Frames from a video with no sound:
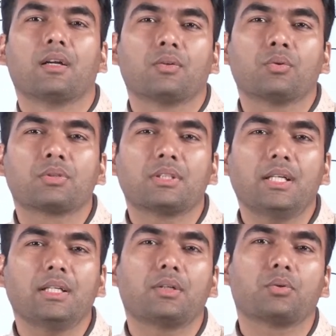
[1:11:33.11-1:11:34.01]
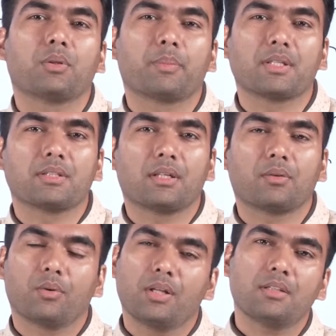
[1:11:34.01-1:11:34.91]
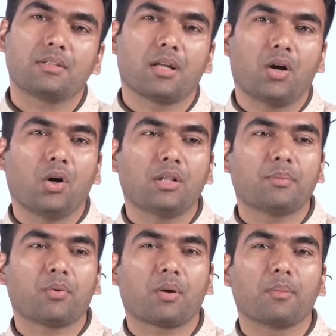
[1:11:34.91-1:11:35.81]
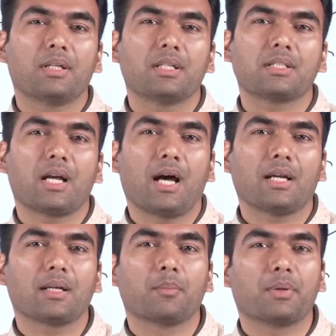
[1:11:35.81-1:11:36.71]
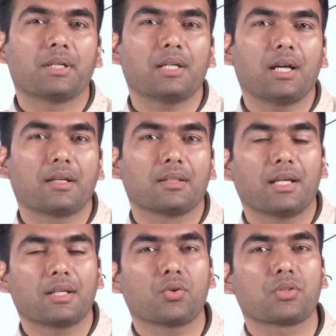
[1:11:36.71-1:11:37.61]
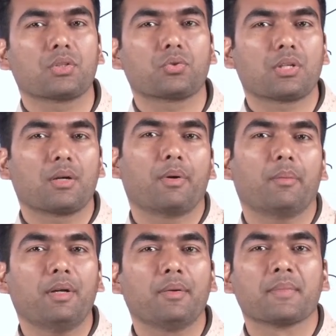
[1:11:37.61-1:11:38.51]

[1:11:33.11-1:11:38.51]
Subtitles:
To send it to the president. Once all the formalities are completed, like their Constitution Amendment